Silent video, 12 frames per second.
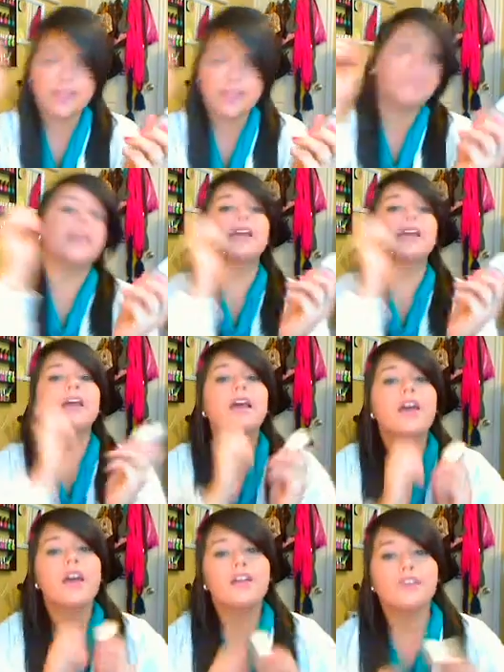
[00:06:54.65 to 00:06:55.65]
I mean,
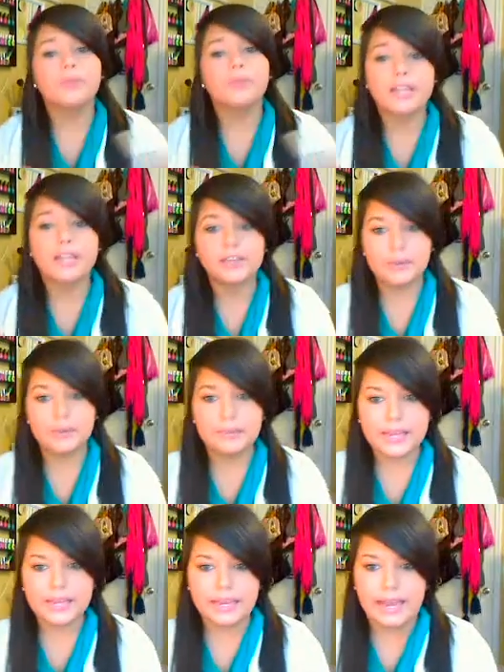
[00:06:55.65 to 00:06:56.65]
for
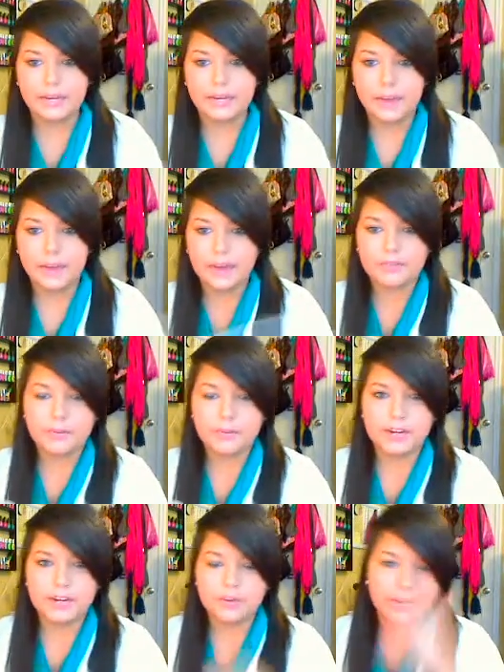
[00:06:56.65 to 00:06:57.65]
me anyway, for
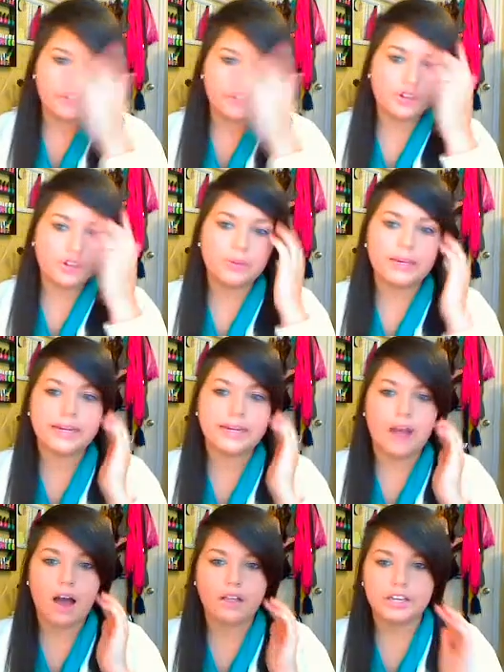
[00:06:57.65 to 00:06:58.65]
being 22, being in
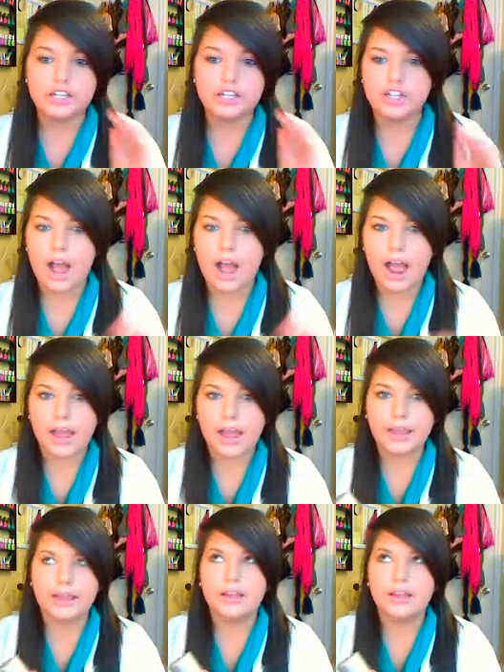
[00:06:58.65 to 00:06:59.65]
college,
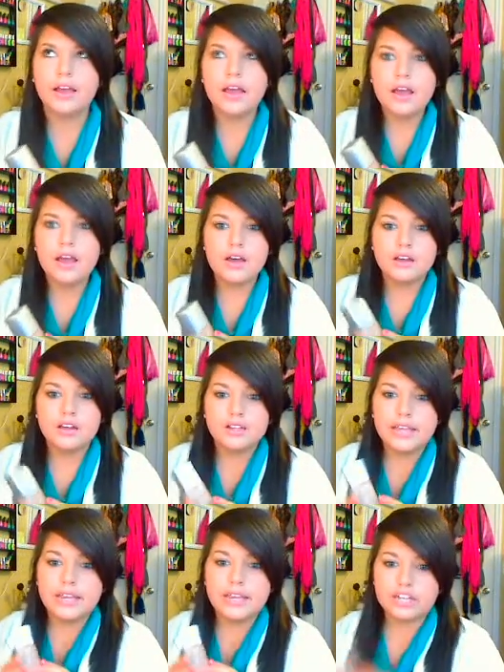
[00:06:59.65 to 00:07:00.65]
I
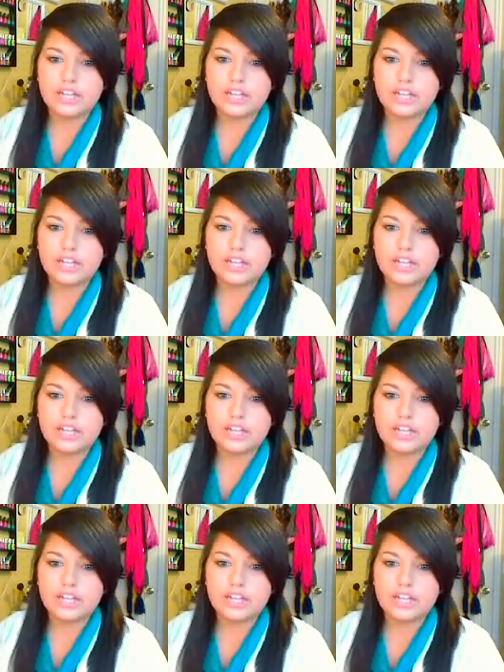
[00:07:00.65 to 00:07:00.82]
can't